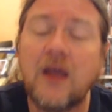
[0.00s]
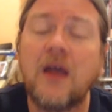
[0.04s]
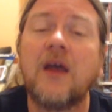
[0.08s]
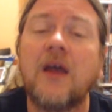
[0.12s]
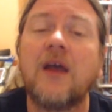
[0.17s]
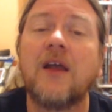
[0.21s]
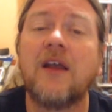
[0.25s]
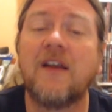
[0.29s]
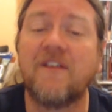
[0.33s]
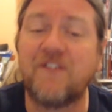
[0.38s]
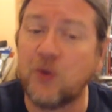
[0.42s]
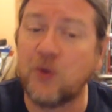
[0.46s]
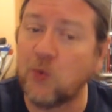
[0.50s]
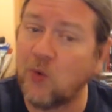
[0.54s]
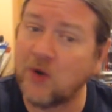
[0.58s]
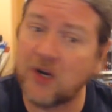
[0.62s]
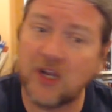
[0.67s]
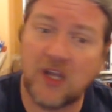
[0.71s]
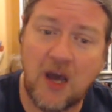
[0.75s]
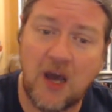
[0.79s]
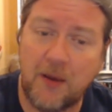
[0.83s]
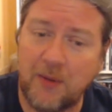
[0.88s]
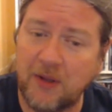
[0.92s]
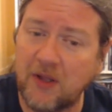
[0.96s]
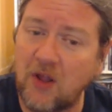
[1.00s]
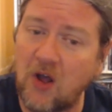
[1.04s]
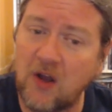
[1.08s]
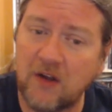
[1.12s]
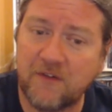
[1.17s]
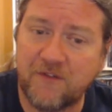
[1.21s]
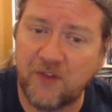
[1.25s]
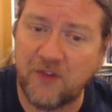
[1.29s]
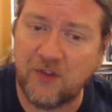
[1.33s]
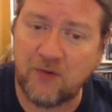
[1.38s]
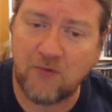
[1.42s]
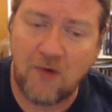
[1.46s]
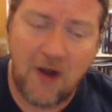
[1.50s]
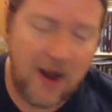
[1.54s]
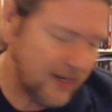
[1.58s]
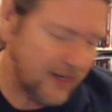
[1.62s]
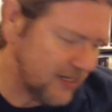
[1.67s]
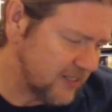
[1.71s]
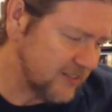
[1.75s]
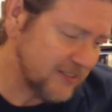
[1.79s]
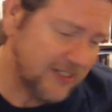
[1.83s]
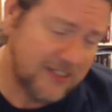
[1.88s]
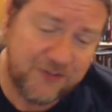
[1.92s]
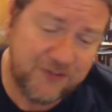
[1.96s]
if you want to come along for the ride.
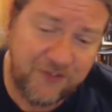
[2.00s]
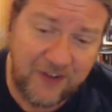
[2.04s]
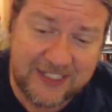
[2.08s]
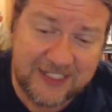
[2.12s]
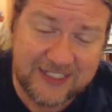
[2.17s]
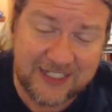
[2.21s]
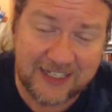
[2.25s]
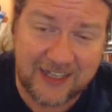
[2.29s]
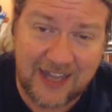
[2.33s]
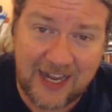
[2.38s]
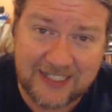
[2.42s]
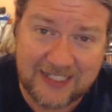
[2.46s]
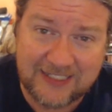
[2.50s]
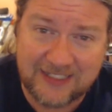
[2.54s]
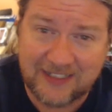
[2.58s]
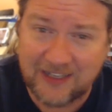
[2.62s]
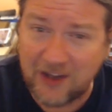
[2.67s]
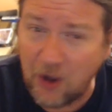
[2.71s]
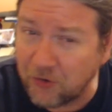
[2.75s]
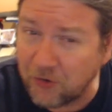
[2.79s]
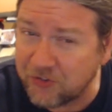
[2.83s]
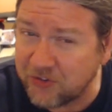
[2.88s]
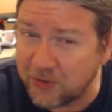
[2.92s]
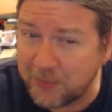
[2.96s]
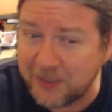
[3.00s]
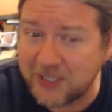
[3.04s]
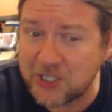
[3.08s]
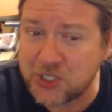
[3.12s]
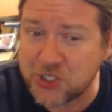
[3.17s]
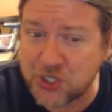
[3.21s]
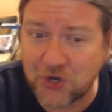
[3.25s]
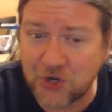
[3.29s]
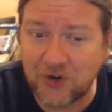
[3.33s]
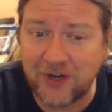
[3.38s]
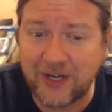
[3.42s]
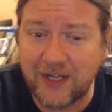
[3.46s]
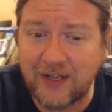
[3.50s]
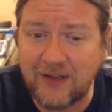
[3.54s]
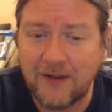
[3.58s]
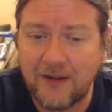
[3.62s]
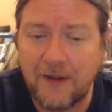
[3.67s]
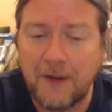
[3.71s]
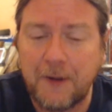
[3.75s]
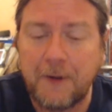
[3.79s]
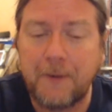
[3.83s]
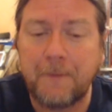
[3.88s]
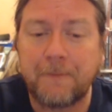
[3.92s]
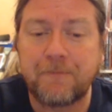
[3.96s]
Because let's face it, guys, in the ultimate journey,
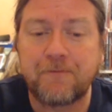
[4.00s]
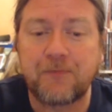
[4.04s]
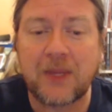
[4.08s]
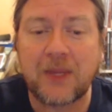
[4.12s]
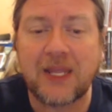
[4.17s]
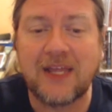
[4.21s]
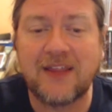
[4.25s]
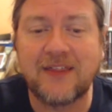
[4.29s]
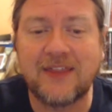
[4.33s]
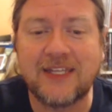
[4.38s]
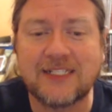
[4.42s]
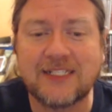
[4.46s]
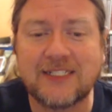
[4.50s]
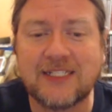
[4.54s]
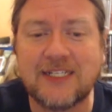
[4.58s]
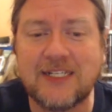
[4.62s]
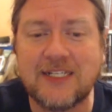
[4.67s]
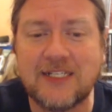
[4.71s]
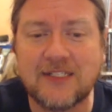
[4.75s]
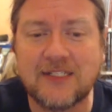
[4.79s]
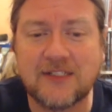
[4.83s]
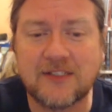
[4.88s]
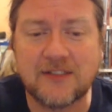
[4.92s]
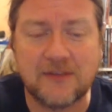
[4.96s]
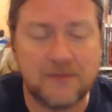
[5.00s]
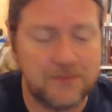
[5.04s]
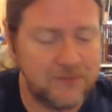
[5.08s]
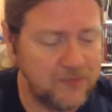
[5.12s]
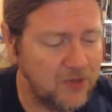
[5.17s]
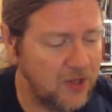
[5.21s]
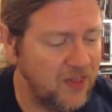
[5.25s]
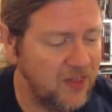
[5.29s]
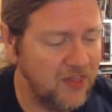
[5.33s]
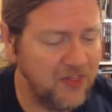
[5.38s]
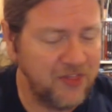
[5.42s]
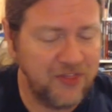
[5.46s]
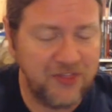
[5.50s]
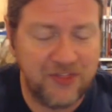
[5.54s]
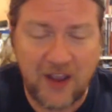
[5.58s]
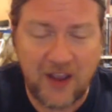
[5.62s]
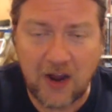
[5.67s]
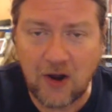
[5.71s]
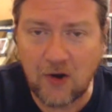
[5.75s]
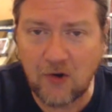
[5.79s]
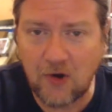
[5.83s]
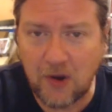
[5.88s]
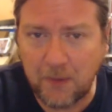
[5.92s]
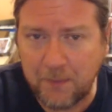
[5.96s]
this is
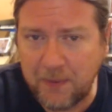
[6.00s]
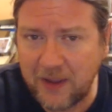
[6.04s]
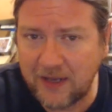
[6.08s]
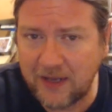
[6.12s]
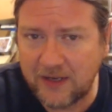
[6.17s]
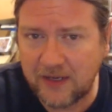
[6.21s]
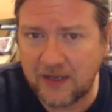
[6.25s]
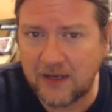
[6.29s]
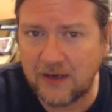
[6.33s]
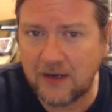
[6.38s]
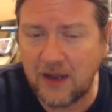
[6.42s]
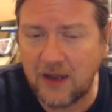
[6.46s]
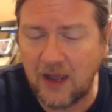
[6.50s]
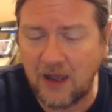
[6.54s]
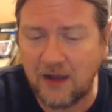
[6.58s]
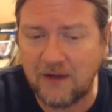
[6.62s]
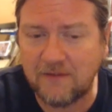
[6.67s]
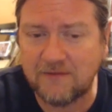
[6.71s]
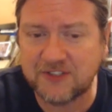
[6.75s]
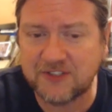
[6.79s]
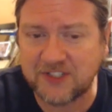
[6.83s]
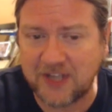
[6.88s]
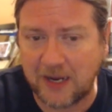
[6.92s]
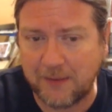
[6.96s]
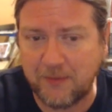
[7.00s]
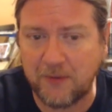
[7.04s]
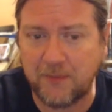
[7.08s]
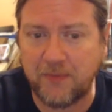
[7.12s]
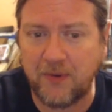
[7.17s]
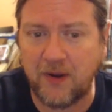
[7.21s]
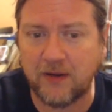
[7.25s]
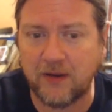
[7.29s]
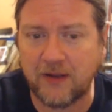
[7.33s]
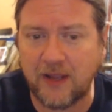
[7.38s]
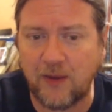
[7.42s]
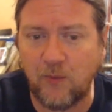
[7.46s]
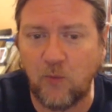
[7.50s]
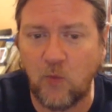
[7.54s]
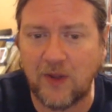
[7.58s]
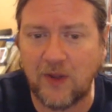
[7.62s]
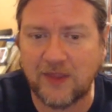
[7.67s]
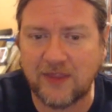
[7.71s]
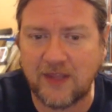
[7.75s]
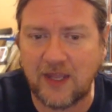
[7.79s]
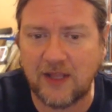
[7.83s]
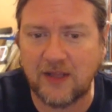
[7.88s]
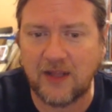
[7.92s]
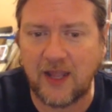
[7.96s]
their opinion of Cyberpunk and
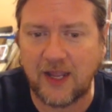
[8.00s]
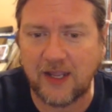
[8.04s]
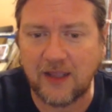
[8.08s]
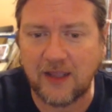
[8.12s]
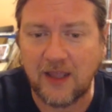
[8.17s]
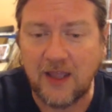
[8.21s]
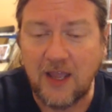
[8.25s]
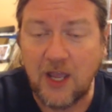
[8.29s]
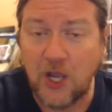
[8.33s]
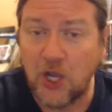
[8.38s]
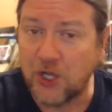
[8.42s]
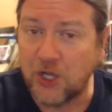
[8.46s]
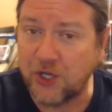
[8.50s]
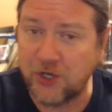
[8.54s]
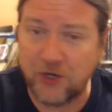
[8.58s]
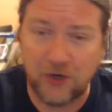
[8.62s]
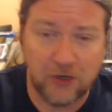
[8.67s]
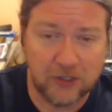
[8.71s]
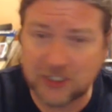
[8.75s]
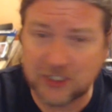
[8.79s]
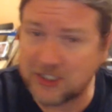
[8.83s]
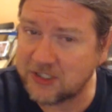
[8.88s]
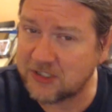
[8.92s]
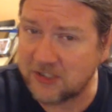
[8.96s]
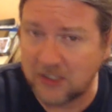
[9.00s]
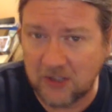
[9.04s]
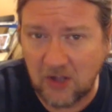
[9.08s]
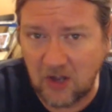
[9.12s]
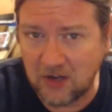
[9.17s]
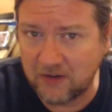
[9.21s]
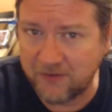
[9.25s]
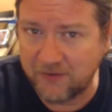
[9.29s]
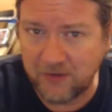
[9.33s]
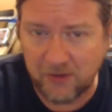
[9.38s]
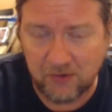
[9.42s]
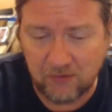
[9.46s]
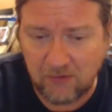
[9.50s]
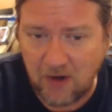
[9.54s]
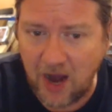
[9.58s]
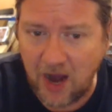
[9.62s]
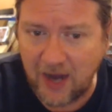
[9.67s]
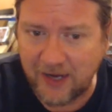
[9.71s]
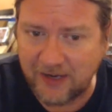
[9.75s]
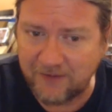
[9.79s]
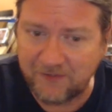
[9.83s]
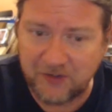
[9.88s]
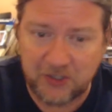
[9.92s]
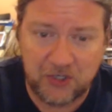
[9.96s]
what they like. You're just along for the
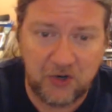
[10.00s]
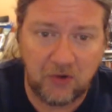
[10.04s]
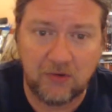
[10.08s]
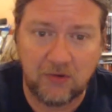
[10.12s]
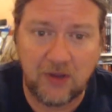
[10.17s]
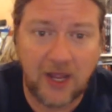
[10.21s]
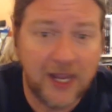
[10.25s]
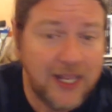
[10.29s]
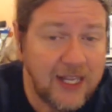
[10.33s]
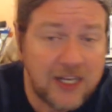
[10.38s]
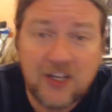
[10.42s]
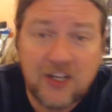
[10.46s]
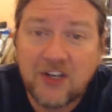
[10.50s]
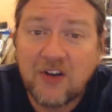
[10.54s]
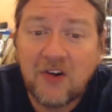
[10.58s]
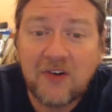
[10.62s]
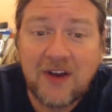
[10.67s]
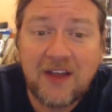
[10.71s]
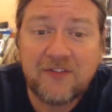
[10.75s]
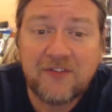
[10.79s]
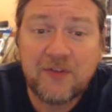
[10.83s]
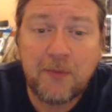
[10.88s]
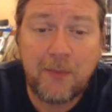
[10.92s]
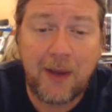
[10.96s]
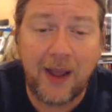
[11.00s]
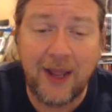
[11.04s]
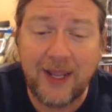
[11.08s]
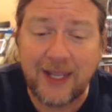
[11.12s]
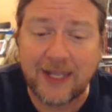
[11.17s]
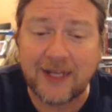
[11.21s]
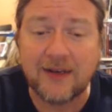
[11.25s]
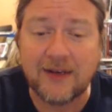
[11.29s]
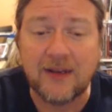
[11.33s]
ride. If you don't like it, you don't have to buy it.